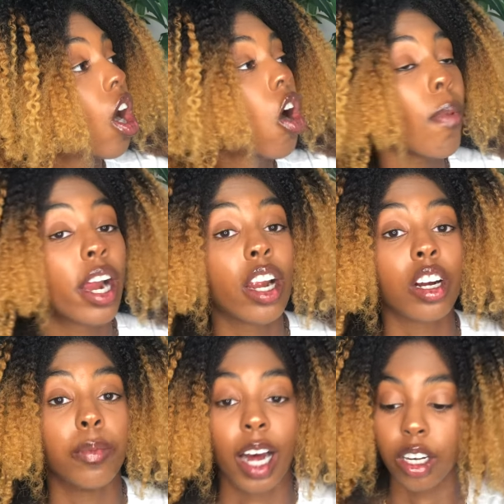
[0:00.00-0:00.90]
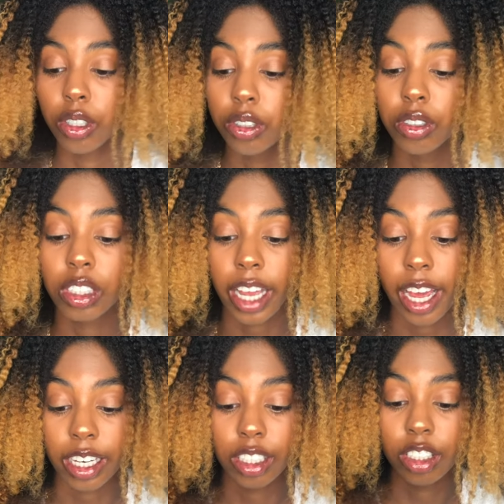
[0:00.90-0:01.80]
On my Erykah Badu
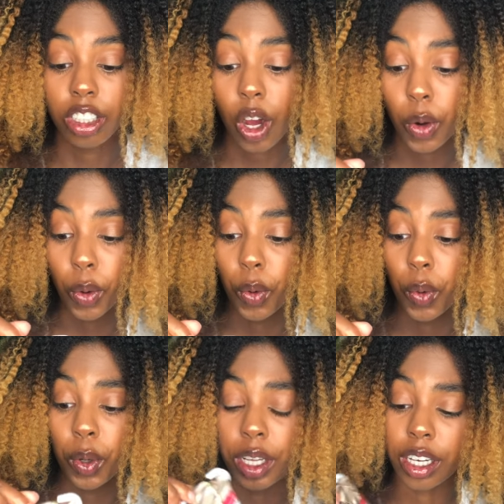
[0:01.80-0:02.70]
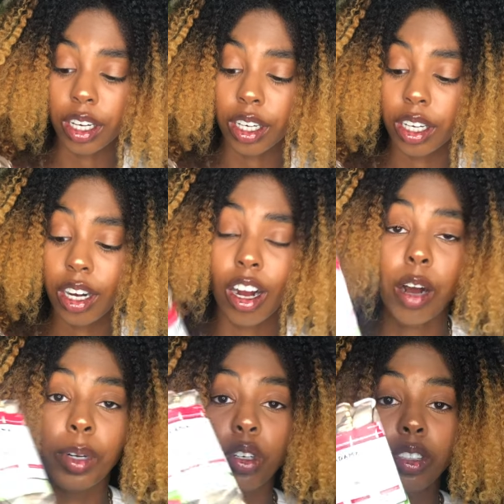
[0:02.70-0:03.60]
status, so yeah. I'm
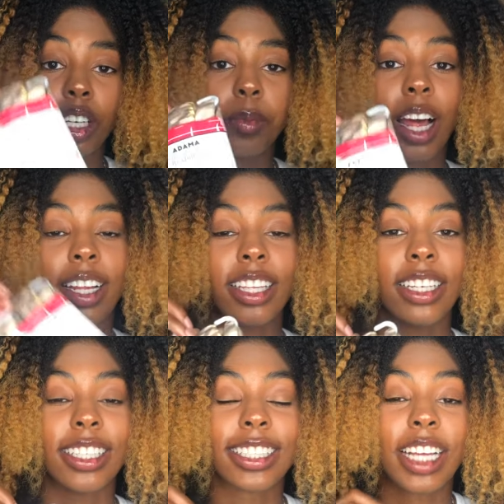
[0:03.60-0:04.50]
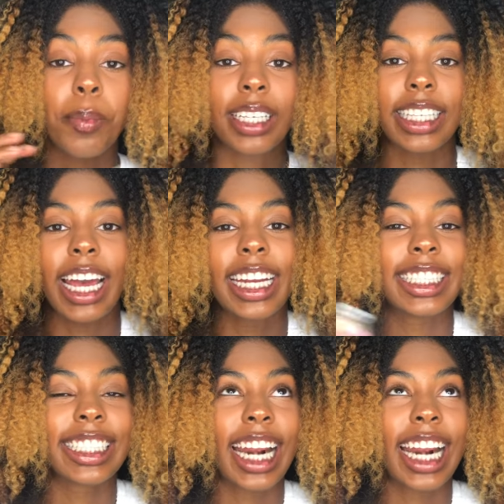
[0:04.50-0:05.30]
gonna do something like this, I'm excited.